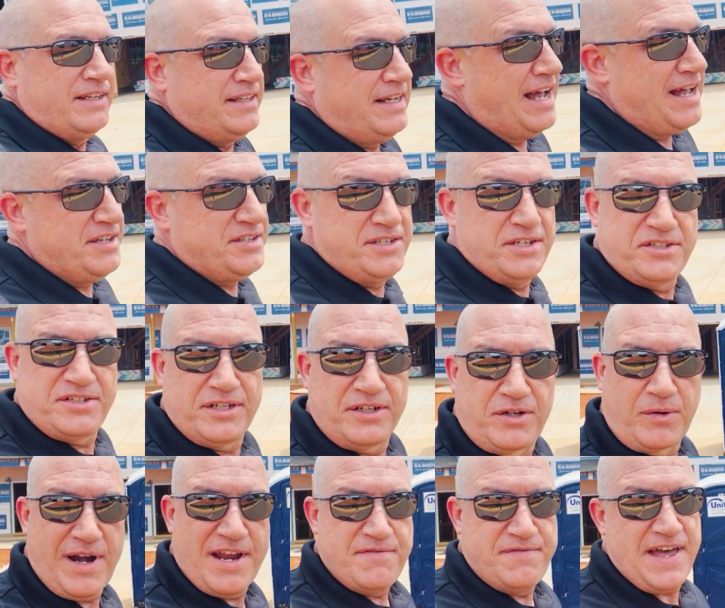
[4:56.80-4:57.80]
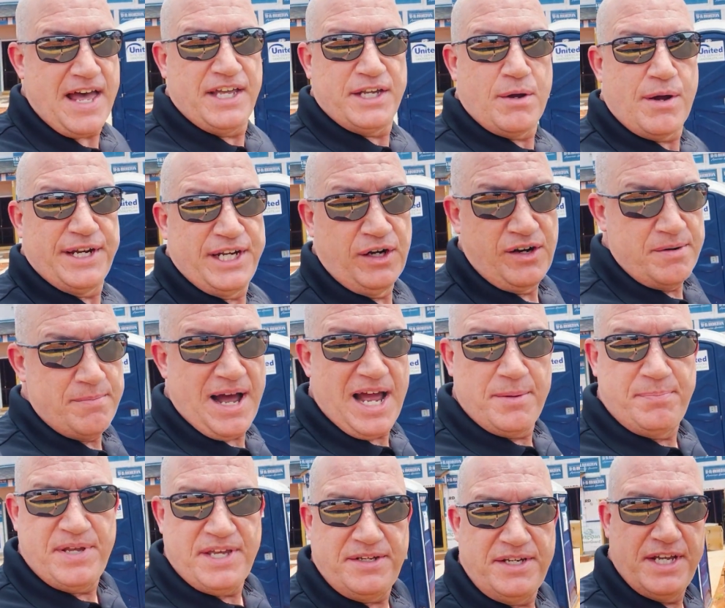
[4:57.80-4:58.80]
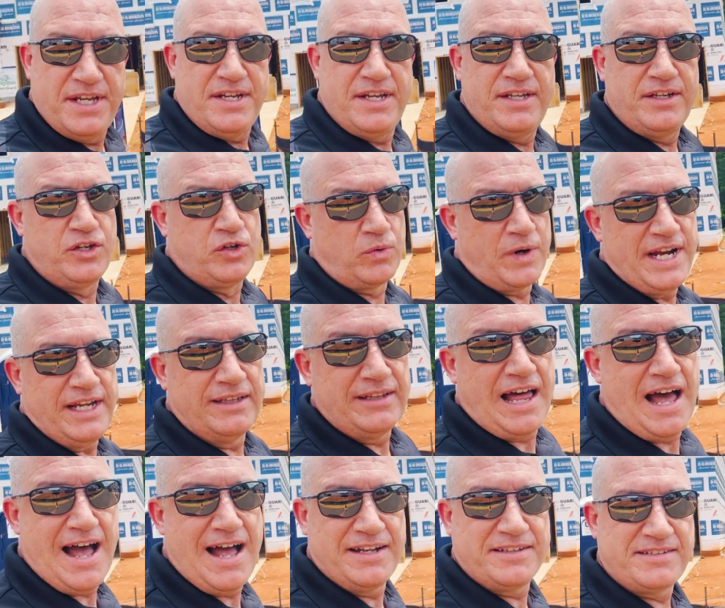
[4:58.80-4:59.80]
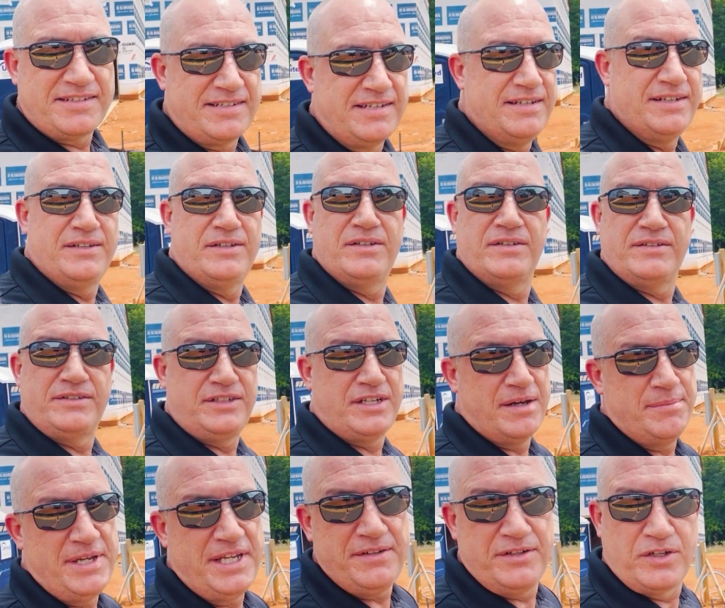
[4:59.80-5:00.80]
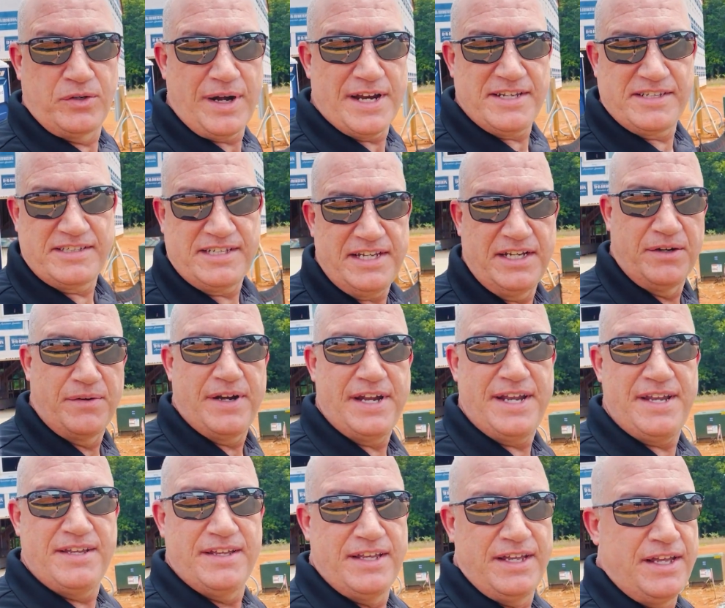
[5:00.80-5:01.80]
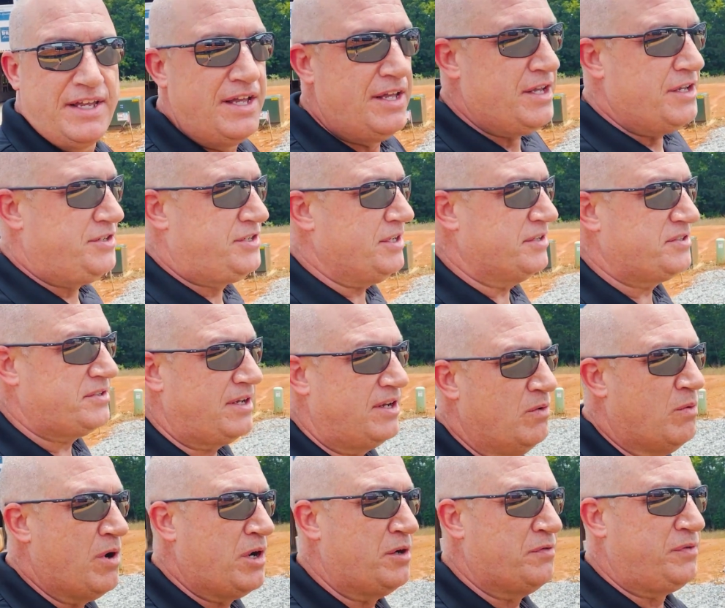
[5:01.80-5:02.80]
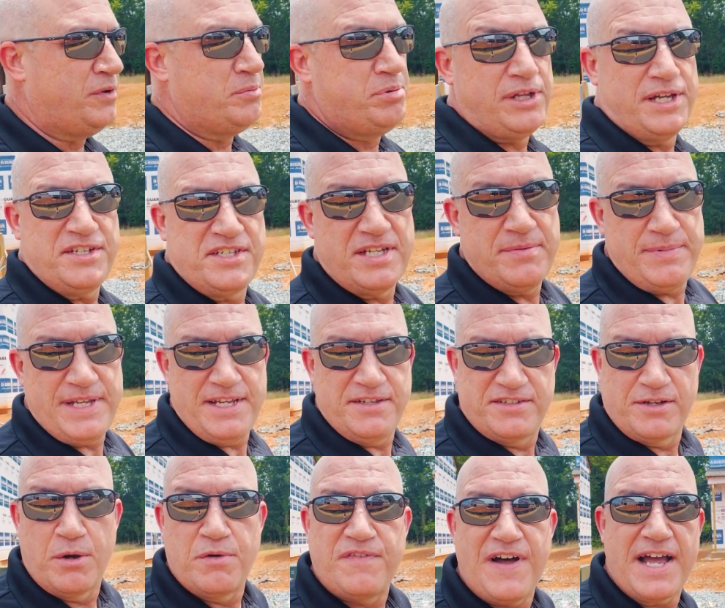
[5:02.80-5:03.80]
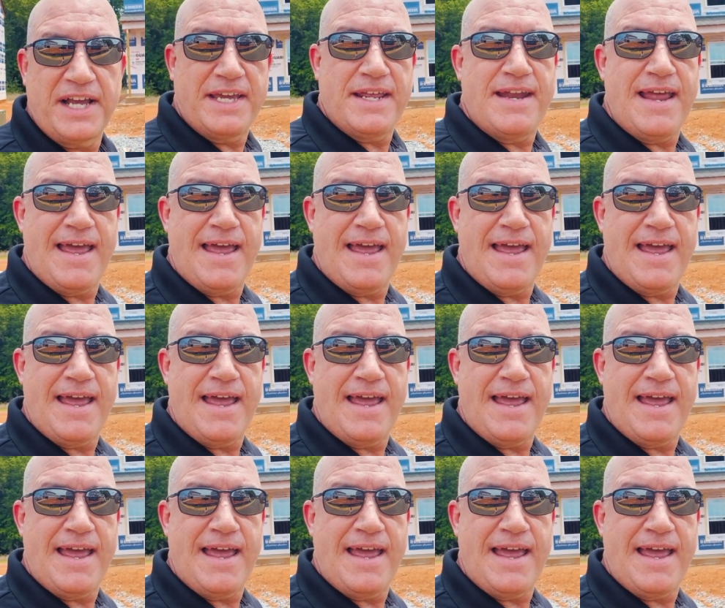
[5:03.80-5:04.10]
guys, just a great value out here in my opinion. Great lots, I mean, great scenery, just a wonderful place to be. So if I can